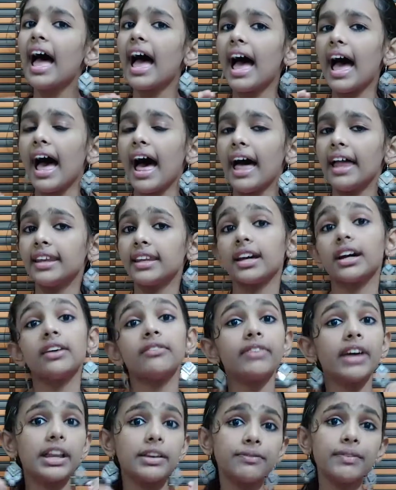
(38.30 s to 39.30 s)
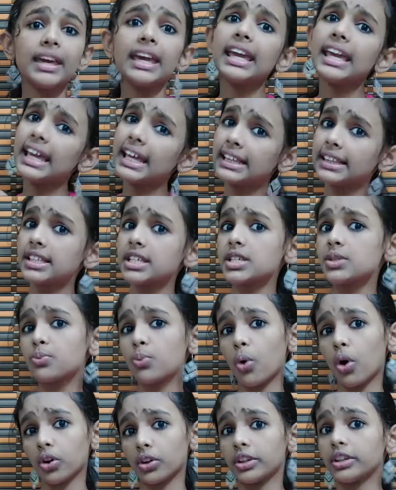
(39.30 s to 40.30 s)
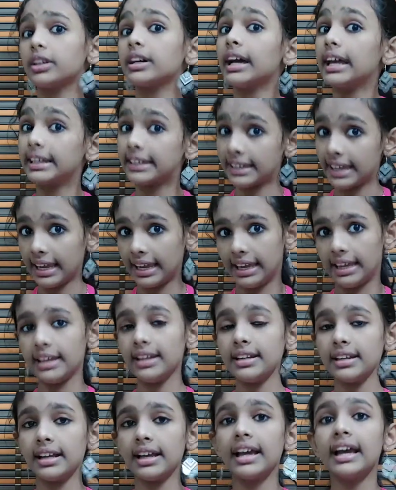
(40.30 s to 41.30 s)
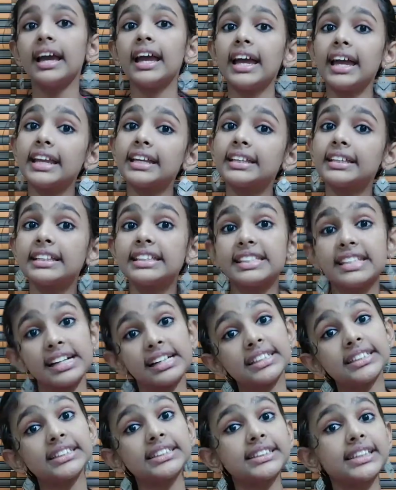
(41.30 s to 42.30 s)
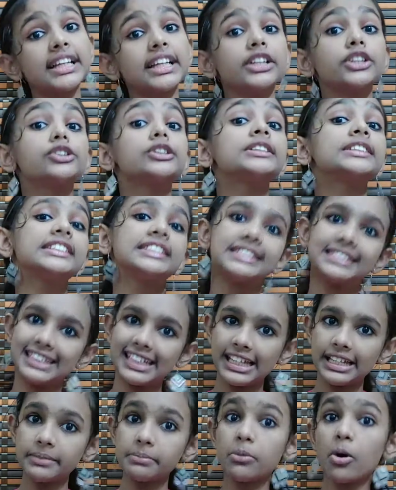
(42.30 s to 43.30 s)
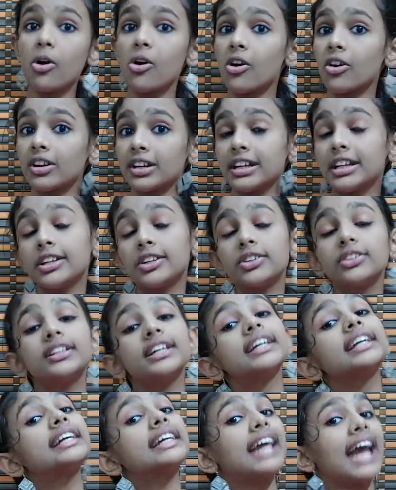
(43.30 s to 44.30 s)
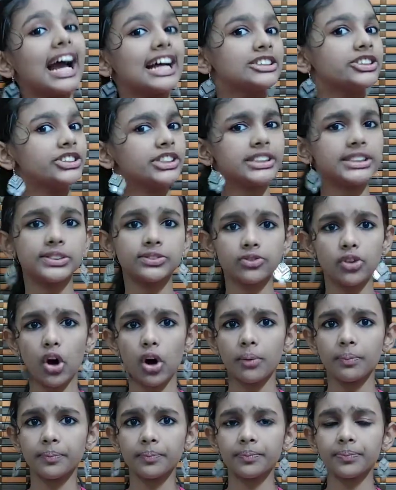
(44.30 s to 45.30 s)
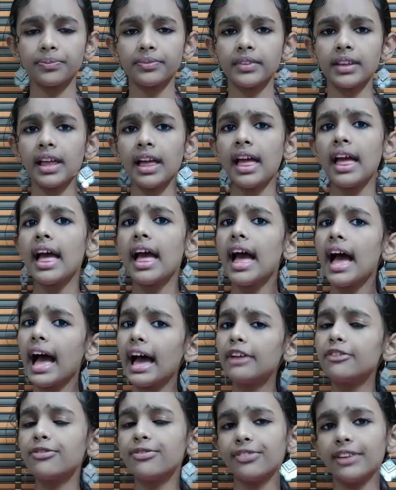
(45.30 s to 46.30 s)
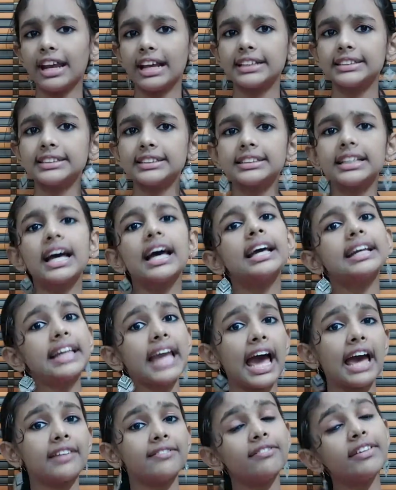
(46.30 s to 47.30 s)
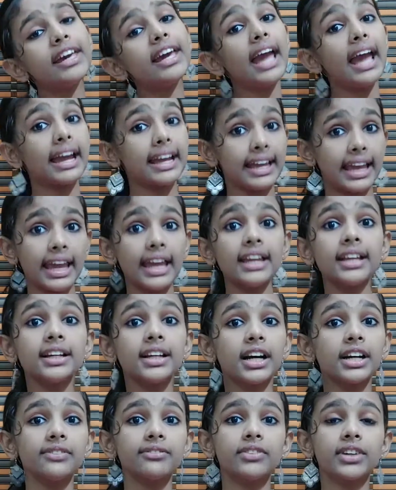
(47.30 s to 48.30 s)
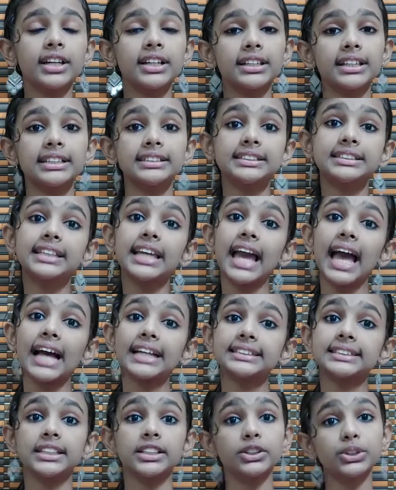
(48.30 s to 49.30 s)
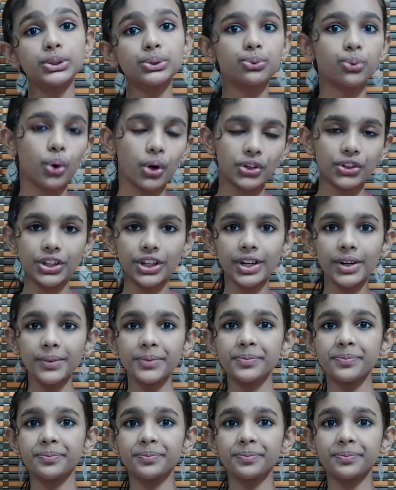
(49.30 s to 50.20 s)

And when we heat this water again, it turns into steam or into the gaseous form. And friends, can we again convert this gas into water?